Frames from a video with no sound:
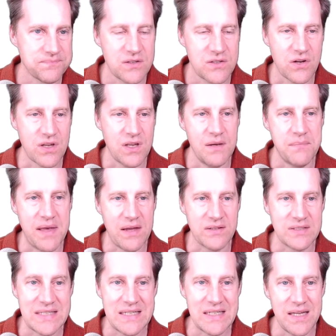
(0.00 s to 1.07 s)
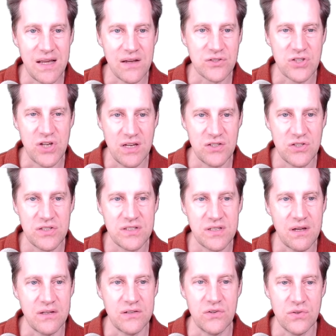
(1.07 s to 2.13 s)
Talking about DDL changes
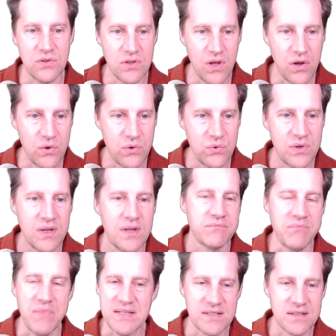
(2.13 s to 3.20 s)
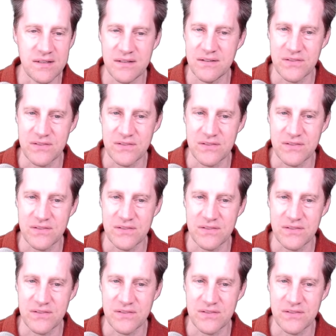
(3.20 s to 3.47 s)
under load. Basically,